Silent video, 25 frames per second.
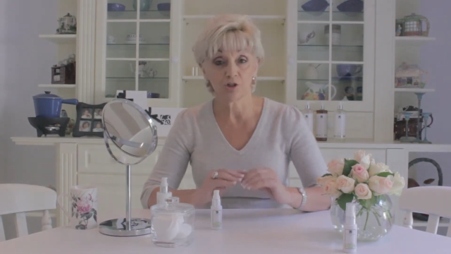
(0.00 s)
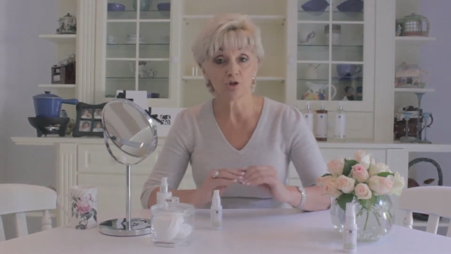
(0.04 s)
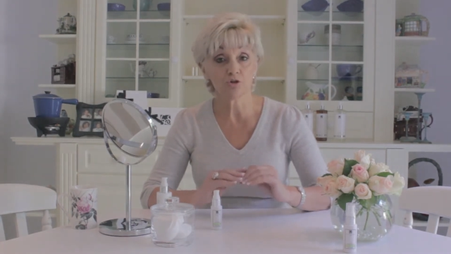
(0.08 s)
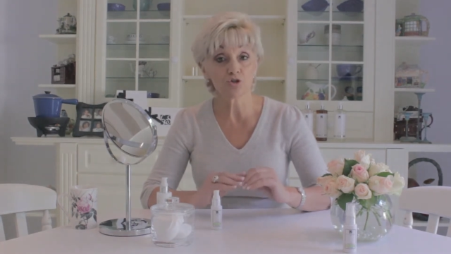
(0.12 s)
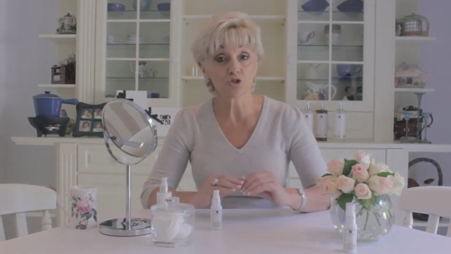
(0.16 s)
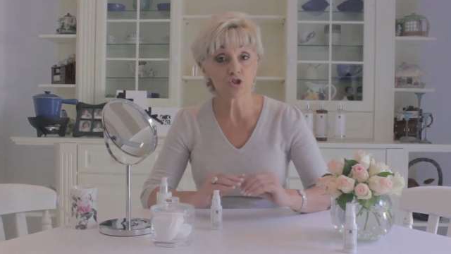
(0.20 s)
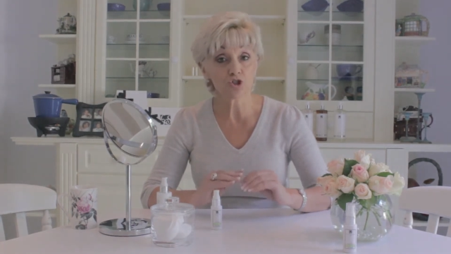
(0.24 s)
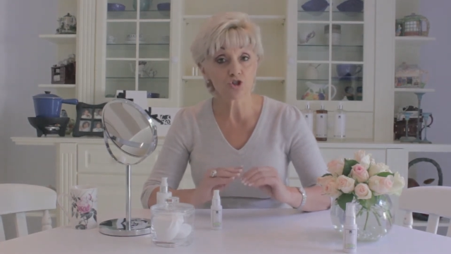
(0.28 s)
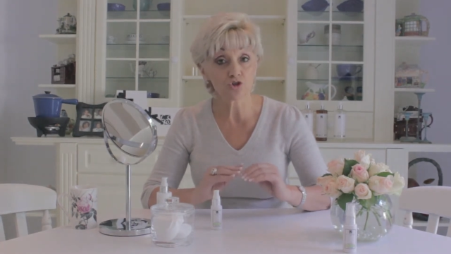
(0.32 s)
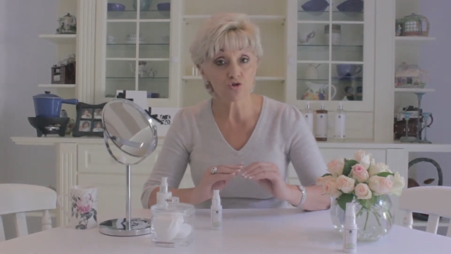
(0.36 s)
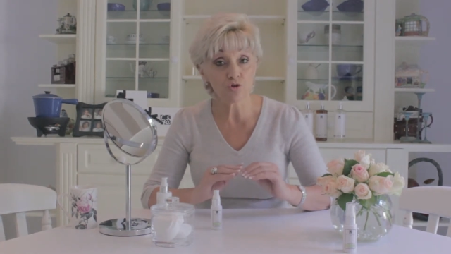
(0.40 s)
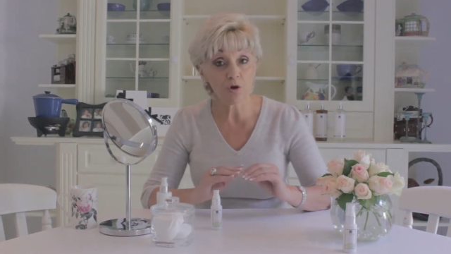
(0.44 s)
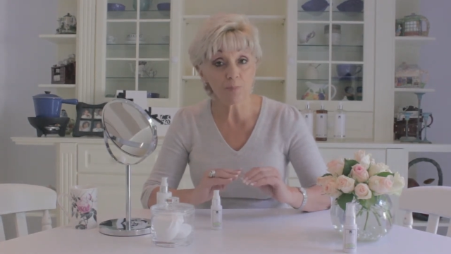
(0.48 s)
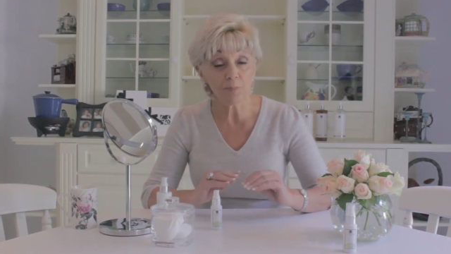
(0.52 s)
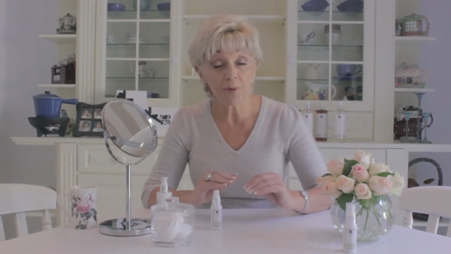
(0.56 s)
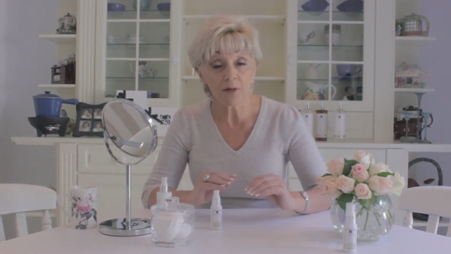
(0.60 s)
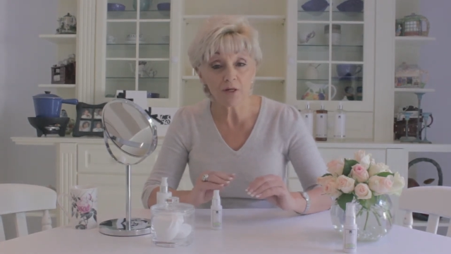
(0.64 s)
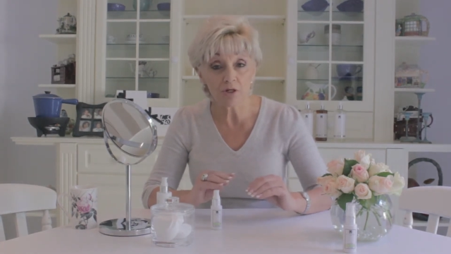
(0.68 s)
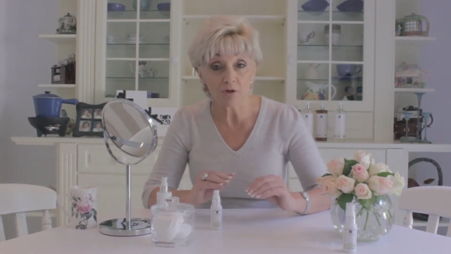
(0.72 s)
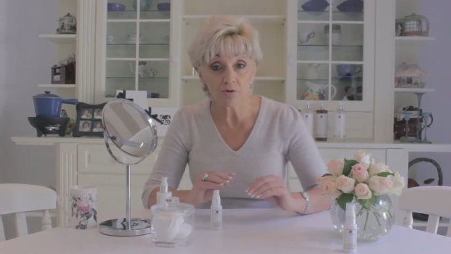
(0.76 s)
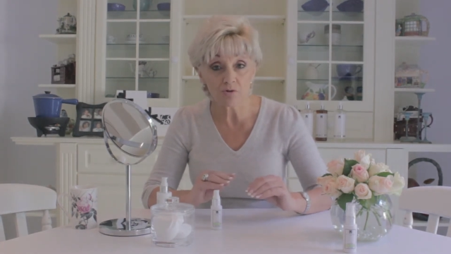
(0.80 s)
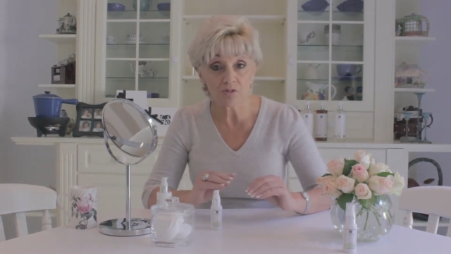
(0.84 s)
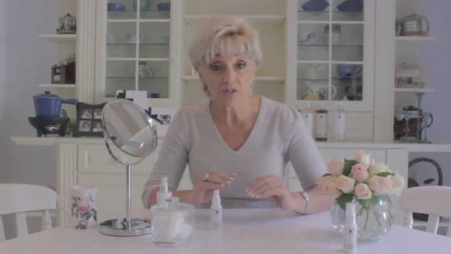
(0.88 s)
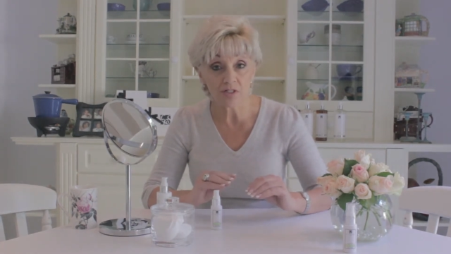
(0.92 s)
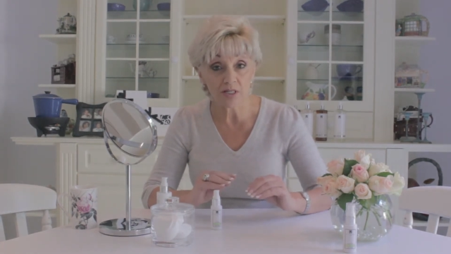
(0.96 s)
not
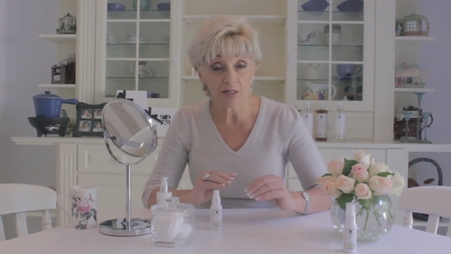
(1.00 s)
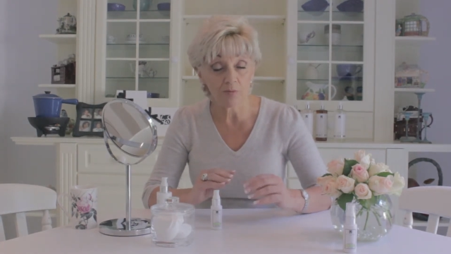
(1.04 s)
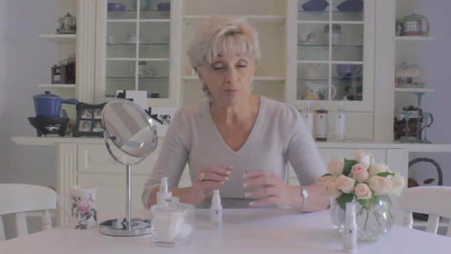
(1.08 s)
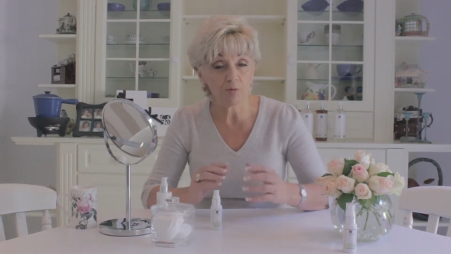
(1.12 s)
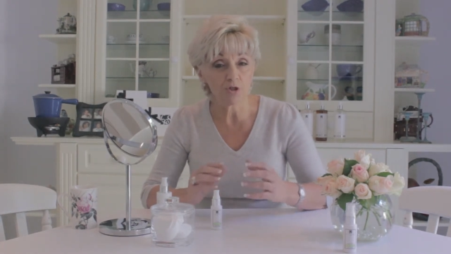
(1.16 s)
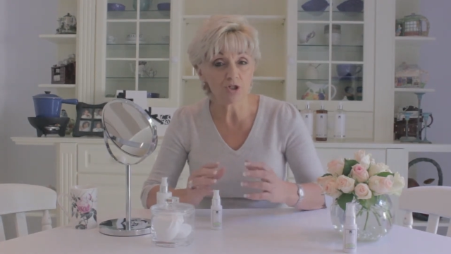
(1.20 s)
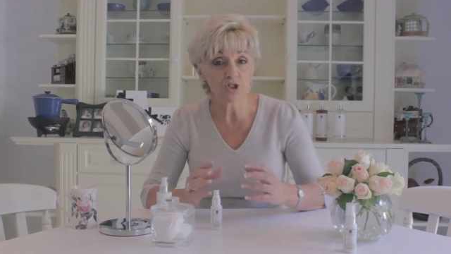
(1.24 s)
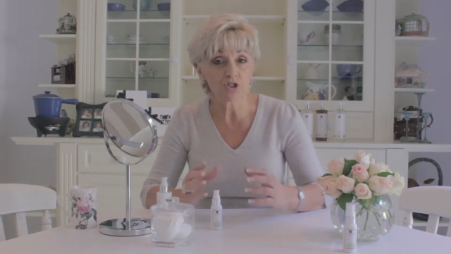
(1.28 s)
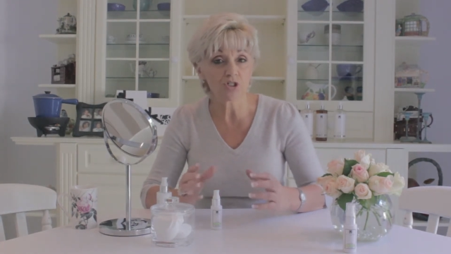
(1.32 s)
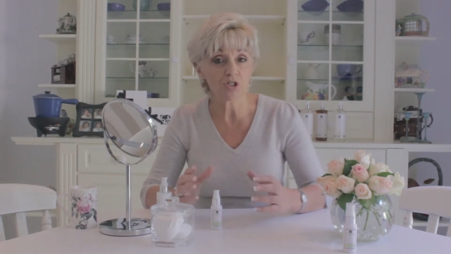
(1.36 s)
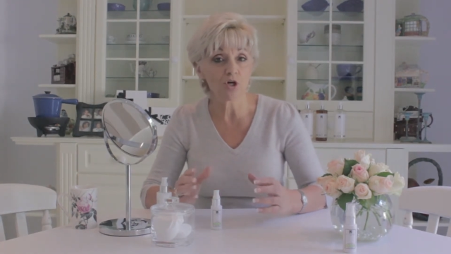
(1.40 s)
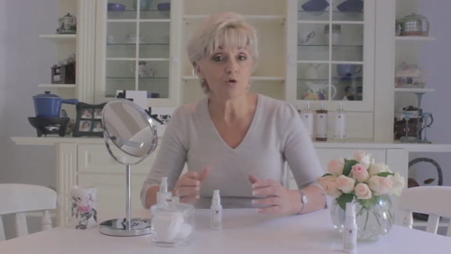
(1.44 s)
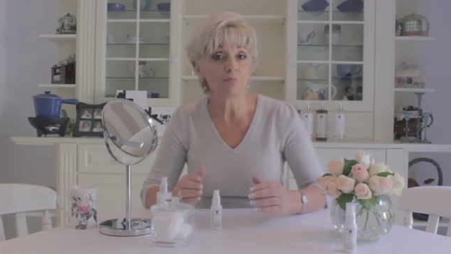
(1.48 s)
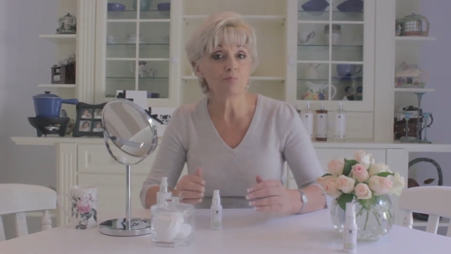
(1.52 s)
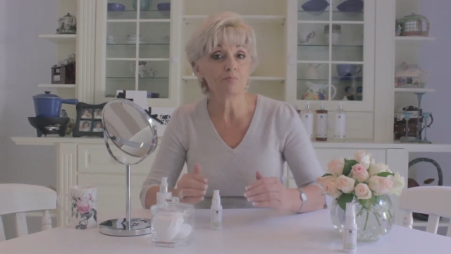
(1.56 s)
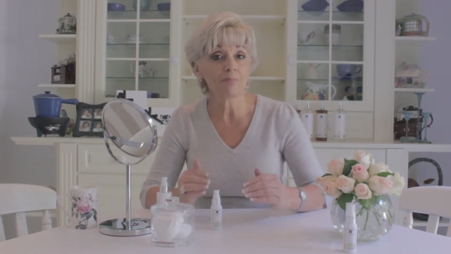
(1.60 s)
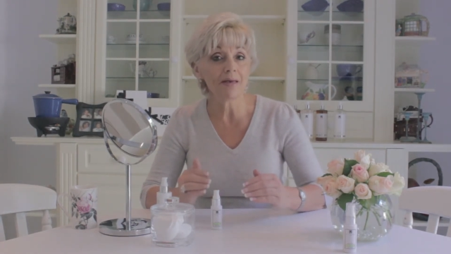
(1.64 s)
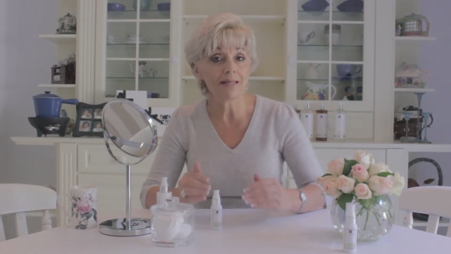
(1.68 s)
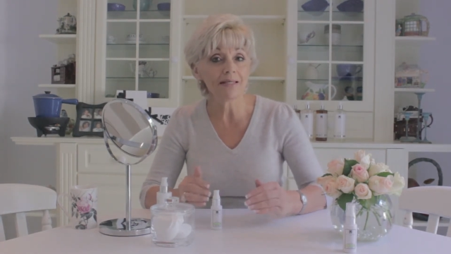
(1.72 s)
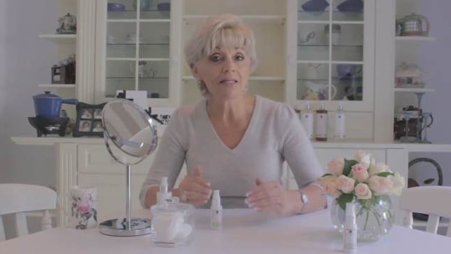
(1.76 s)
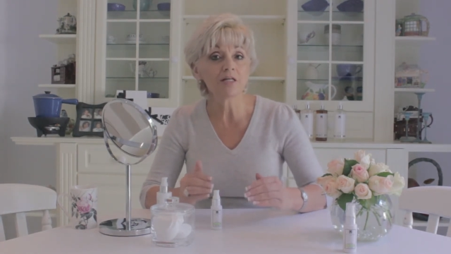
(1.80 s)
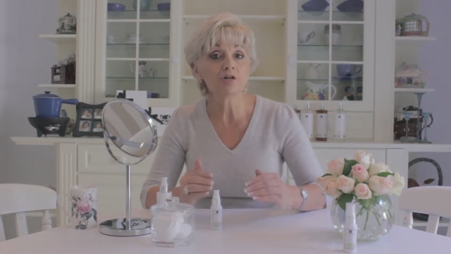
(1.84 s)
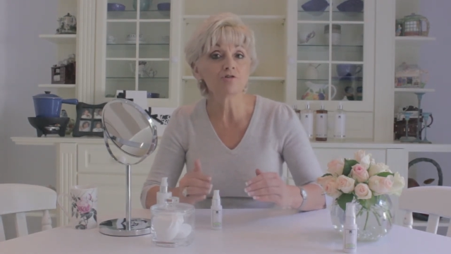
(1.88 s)
stripping your skin, which so many